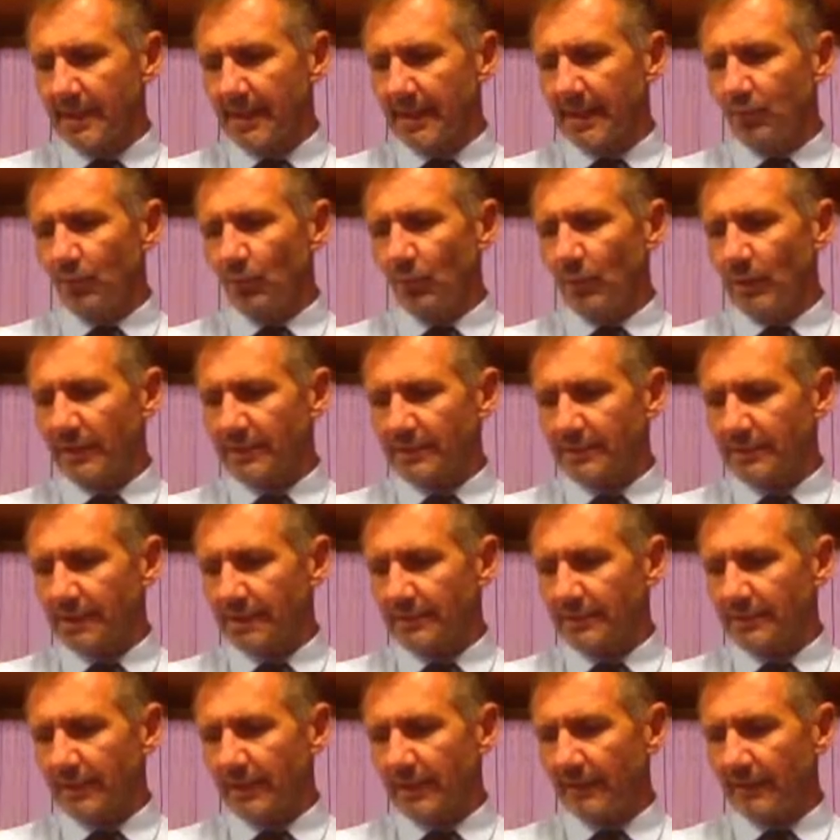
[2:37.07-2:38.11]
in which
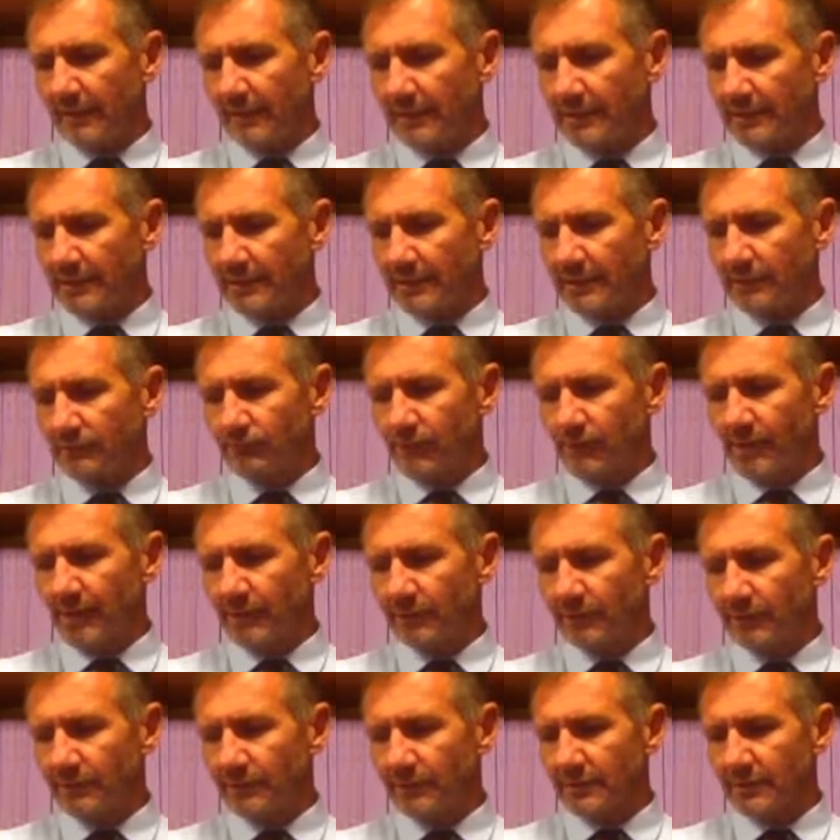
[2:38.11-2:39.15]
such evidence is
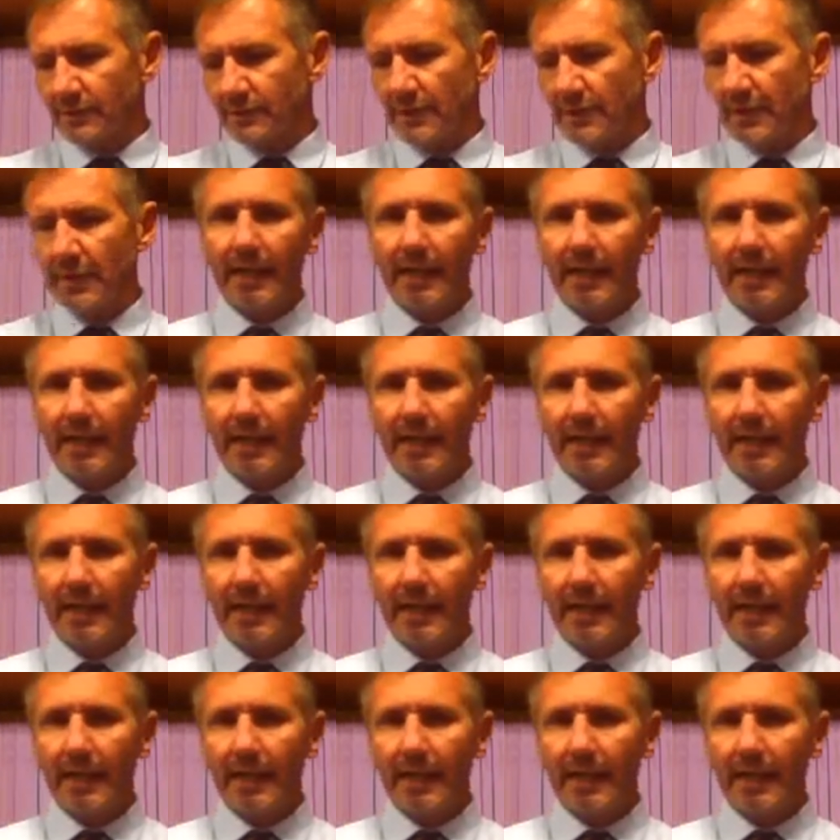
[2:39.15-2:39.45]
relevant